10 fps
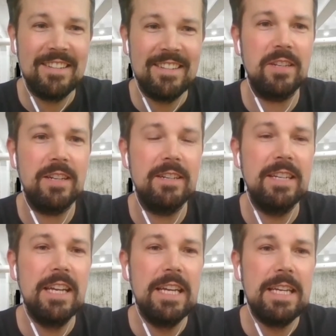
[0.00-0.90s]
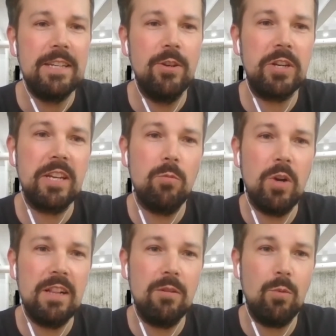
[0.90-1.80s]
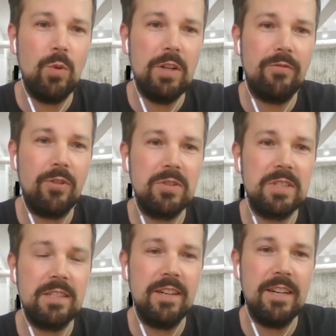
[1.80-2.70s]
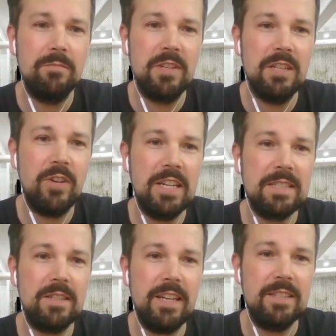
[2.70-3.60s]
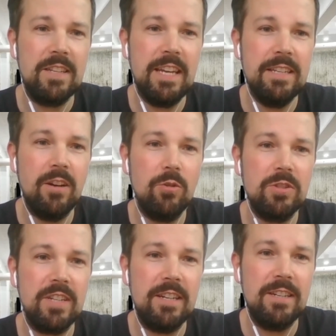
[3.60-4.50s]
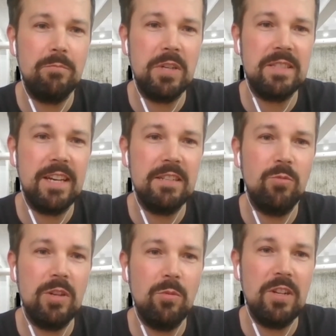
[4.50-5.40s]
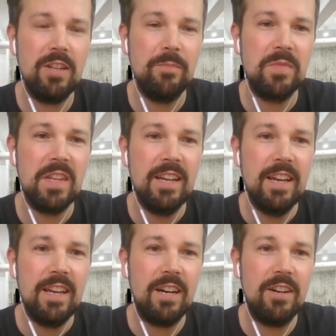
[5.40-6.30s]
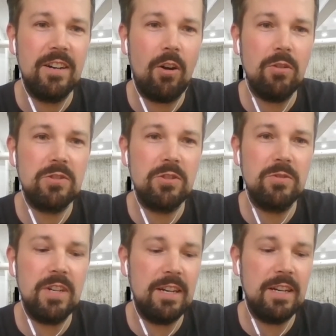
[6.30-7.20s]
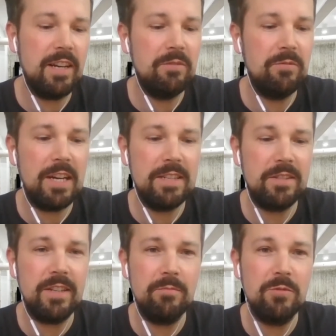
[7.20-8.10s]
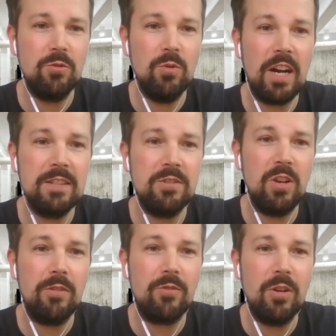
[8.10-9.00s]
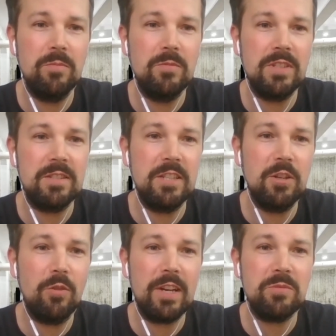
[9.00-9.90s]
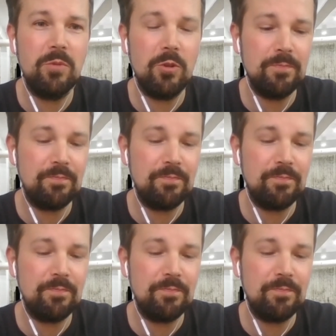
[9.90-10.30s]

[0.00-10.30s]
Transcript: Jyri will first deliver his keynote, but then we will also invite Tuula Antola from city of Espoo